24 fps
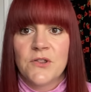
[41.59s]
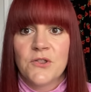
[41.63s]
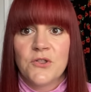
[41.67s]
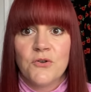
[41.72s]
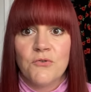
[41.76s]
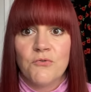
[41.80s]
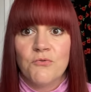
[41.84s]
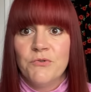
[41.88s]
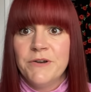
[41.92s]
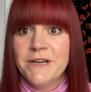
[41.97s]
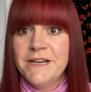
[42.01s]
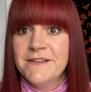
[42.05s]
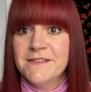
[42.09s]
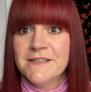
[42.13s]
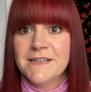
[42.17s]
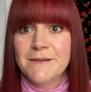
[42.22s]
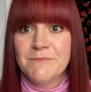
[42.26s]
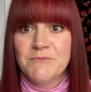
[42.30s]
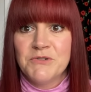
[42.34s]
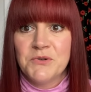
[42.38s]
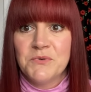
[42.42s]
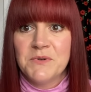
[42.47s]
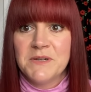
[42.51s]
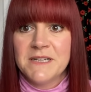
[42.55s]
The reason
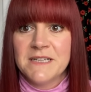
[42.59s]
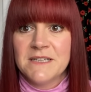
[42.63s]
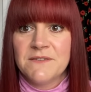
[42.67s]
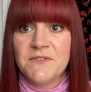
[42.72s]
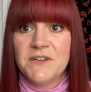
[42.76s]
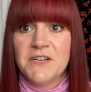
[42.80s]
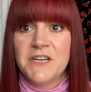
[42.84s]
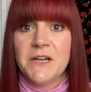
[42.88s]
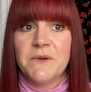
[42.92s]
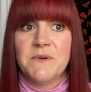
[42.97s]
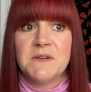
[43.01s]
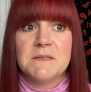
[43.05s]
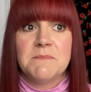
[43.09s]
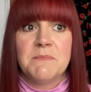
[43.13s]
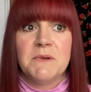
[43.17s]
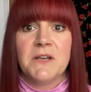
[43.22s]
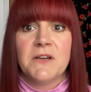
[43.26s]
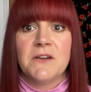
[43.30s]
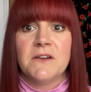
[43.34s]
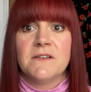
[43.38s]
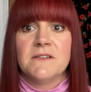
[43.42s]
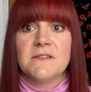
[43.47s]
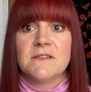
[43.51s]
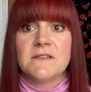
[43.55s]
I'm doing this video is
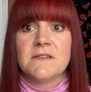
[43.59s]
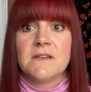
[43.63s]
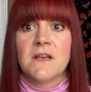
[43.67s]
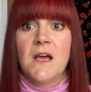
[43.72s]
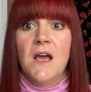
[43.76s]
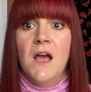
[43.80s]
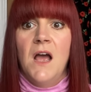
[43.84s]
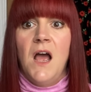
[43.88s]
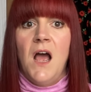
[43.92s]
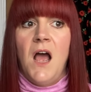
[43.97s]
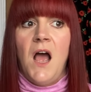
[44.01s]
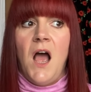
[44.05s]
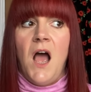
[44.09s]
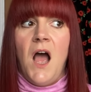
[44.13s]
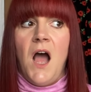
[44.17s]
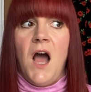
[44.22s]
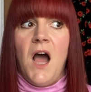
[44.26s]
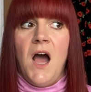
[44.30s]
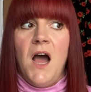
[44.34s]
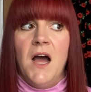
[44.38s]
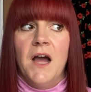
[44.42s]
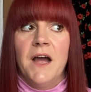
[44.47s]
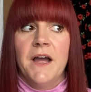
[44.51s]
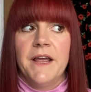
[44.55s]
because
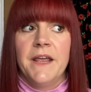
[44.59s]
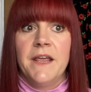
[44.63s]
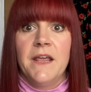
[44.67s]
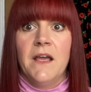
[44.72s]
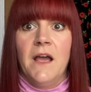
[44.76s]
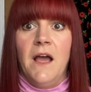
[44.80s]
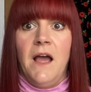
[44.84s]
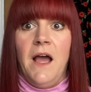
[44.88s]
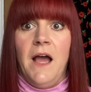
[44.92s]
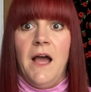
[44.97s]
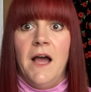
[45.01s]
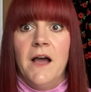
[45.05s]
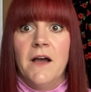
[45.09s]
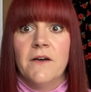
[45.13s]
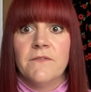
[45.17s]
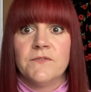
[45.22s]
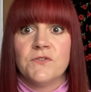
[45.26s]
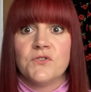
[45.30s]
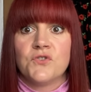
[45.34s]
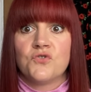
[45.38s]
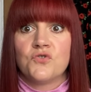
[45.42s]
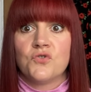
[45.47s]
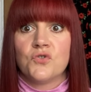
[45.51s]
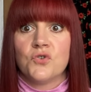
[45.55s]
I have
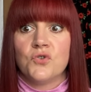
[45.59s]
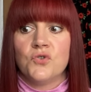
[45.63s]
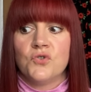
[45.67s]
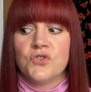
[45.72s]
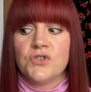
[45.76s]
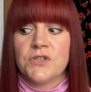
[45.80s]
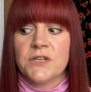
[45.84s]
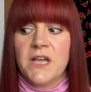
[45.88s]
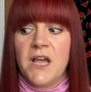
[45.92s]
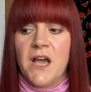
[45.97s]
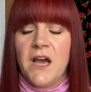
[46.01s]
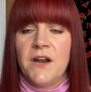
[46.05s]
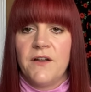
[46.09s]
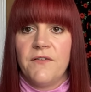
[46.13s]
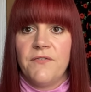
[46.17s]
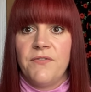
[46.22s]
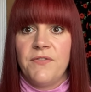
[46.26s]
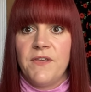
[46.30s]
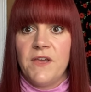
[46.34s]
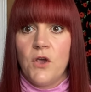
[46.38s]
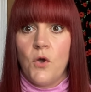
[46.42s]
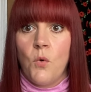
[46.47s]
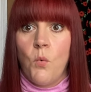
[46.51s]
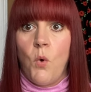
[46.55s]
struggled to kind of
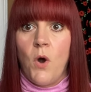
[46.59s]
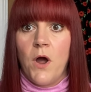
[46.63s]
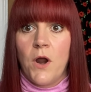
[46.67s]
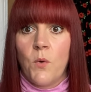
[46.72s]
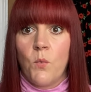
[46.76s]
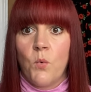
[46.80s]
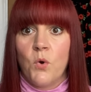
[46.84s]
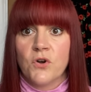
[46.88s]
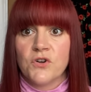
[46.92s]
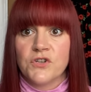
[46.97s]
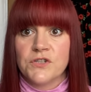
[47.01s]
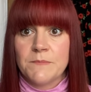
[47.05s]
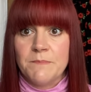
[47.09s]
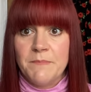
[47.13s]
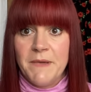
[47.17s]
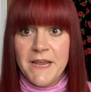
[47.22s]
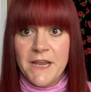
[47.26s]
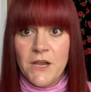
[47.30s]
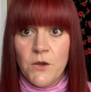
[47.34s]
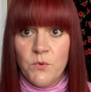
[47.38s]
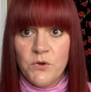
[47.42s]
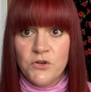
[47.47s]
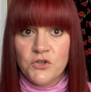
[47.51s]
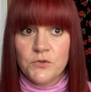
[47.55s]
think what I want to
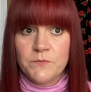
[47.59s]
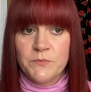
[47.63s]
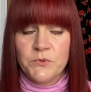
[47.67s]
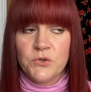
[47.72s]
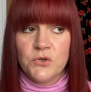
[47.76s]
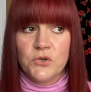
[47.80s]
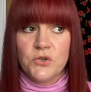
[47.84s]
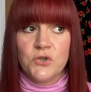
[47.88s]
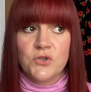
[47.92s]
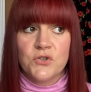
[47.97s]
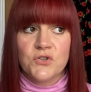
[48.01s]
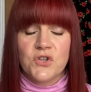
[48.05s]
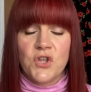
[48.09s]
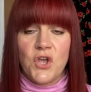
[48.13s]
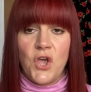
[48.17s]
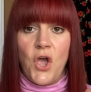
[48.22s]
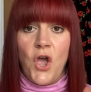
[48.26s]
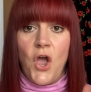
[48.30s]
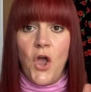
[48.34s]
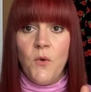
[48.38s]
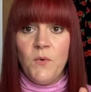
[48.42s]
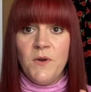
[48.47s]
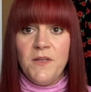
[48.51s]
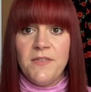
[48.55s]
make with double gauze. The
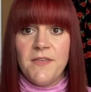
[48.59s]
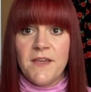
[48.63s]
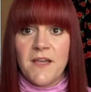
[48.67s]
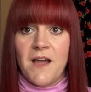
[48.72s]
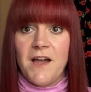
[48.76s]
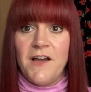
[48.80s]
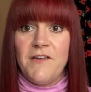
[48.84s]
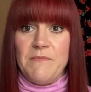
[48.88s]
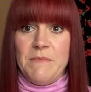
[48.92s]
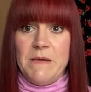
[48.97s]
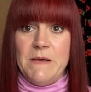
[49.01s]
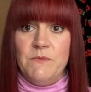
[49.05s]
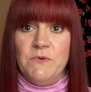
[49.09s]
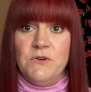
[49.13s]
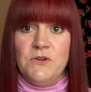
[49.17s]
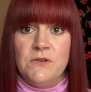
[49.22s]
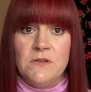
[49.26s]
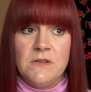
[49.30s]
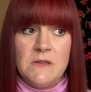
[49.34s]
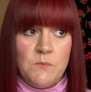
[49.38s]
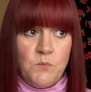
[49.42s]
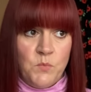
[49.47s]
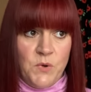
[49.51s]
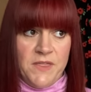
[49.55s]
only thing I've made
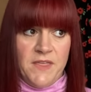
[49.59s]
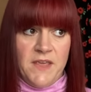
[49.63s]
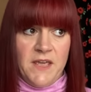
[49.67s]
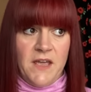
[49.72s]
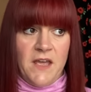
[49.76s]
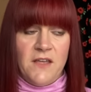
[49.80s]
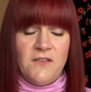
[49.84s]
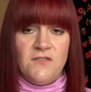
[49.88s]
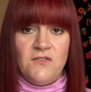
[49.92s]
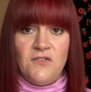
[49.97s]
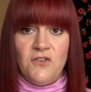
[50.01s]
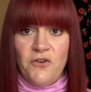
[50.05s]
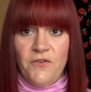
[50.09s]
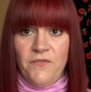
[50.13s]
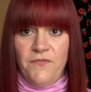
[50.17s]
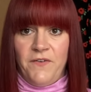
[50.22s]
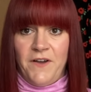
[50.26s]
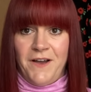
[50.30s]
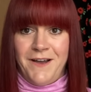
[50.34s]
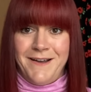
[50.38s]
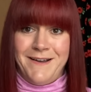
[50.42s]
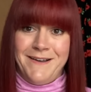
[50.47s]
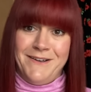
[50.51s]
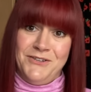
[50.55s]
with it so
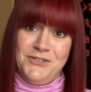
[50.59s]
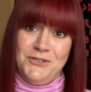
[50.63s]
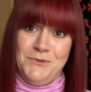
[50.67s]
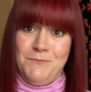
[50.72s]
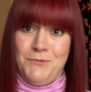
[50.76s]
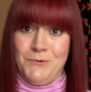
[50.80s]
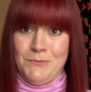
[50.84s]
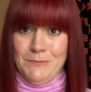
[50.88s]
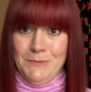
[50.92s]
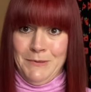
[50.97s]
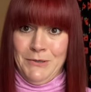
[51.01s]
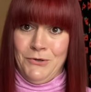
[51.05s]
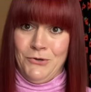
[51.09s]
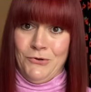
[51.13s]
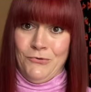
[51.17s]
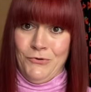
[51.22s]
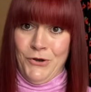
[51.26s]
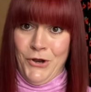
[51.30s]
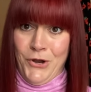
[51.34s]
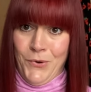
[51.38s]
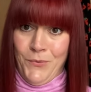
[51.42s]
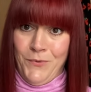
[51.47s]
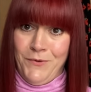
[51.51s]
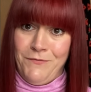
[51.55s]
far, as you probably all
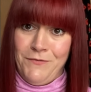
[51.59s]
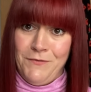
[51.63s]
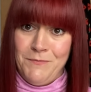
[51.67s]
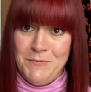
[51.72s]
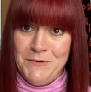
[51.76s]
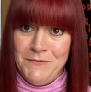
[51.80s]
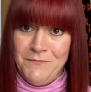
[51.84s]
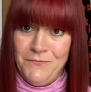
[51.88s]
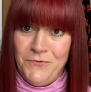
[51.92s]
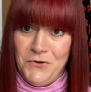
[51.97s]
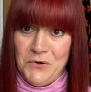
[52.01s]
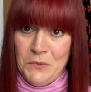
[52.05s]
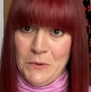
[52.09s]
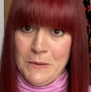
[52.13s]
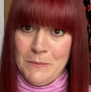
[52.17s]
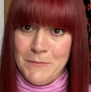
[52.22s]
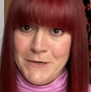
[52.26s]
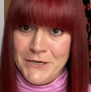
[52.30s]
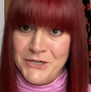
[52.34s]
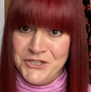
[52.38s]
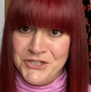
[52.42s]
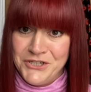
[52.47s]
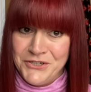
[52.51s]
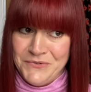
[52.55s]
know, if you've been following
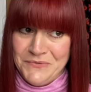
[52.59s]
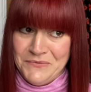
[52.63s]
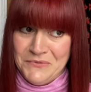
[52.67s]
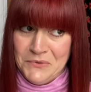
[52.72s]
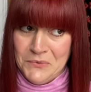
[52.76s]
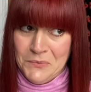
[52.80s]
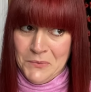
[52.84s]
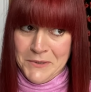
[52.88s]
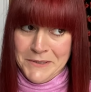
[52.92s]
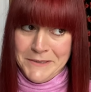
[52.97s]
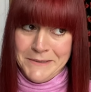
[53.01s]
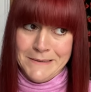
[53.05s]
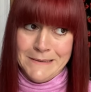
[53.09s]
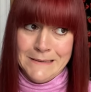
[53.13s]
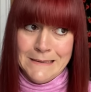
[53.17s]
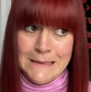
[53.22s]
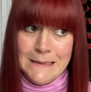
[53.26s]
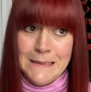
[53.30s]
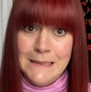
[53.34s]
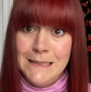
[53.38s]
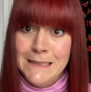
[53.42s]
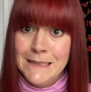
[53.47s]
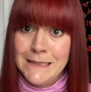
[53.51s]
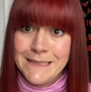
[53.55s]
my channel for a while,
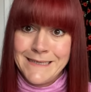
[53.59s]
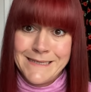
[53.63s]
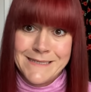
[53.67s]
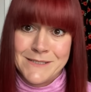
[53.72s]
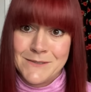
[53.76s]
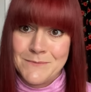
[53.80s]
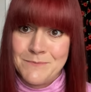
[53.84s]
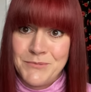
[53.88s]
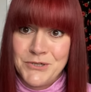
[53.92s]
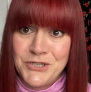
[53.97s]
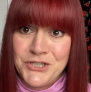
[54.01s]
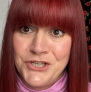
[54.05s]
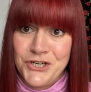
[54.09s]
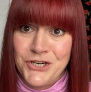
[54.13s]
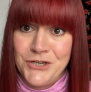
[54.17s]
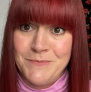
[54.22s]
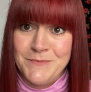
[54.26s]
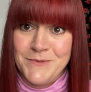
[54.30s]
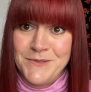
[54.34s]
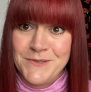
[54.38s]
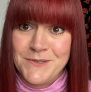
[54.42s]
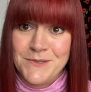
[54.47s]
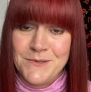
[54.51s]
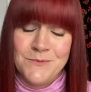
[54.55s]
is some
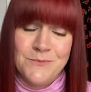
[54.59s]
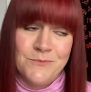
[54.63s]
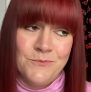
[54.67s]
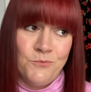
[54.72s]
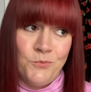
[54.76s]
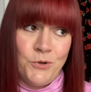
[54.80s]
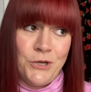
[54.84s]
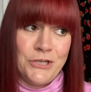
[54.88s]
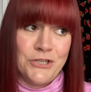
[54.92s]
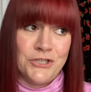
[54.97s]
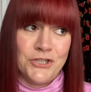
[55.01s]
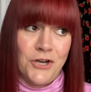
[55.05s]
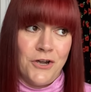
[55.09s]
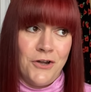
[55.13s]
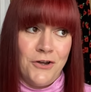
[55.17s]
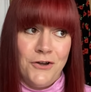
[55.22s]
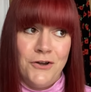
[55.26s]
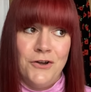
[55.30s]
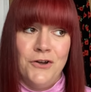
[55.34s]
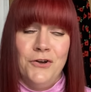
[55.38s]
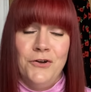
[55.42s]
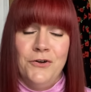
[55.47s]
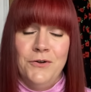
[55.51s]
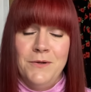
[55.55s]
pajamas, which
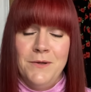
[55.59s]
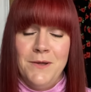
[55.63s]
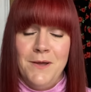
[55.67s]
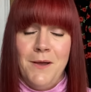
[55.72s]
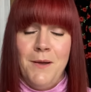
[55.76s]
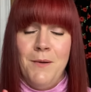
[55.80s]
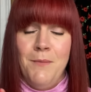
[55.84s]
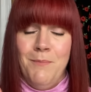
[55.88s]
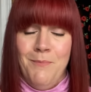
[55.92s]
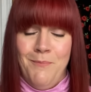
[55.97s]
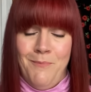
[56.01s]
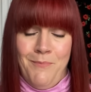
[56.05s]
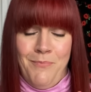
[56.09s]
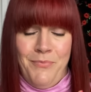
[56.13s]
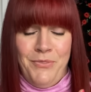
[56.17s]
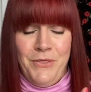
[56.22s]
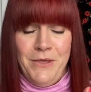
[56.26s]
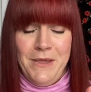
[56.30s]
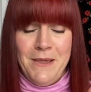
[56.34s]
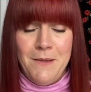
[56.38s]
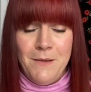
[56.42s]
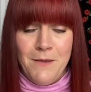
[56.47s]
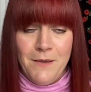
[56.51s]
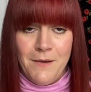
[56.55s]
are
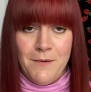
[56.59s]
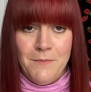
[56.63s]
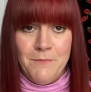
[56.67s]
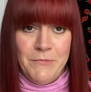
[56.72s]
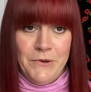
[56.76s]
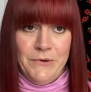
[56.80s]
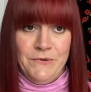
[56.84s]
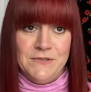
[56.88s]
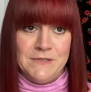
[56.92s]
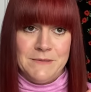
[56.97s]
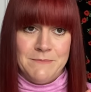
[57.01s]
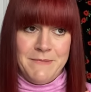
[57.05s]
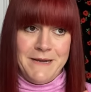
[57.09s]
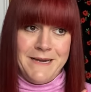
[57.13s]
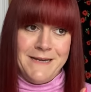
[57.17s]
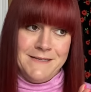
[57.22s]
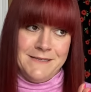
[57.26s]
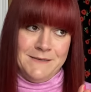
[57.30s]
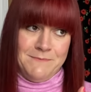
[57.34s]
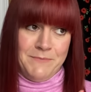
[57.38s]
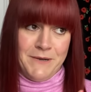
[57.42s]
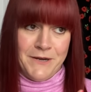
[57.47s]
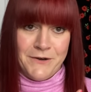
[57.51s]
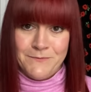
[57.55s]
the most
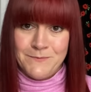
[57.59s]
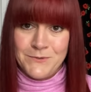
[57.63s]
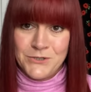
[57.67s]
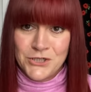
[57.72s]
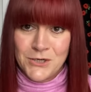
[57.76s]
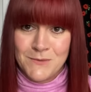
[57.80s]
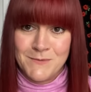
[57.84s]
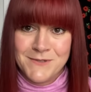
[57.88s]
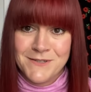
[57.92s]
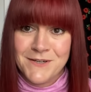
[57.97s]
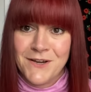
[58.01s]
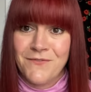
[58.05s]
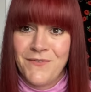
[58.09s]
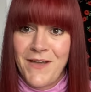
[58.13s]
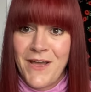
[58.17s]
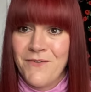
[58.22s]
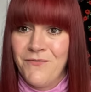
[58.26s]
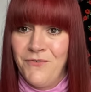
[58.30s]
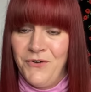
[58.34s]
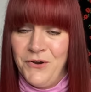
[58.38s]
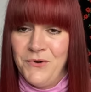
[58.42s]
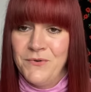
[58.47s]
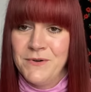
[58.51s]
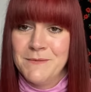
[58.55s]
amazing pair of pajamas I've
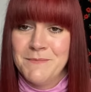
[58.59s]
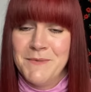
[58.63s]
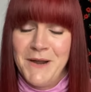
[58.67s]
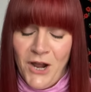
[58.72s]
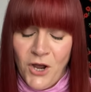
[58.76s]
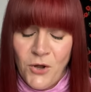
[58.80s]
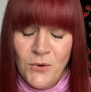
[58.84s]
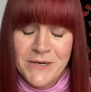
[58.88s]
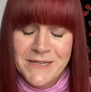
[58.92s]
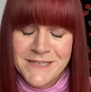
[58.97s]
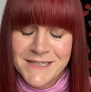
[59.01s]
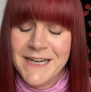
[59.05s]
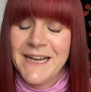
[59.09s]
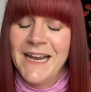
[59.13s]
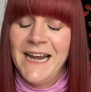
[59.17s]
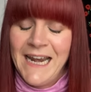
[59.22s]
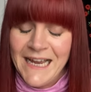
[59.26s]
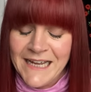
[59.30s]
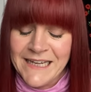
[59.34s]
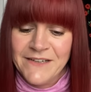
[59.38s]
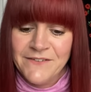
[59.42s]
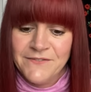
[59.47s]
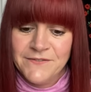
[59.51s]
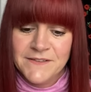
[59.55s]
ever owned in my whole entire
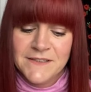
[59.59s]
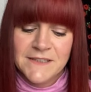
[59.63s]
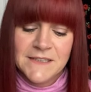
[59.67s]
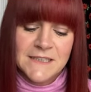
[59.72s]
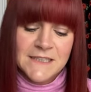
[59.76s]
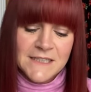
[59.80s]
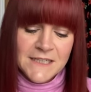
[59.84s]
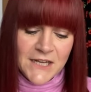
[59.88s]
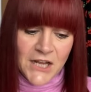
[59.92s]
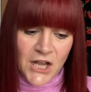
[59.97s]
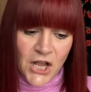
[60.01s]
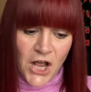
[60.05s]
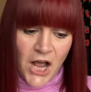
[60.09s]
life.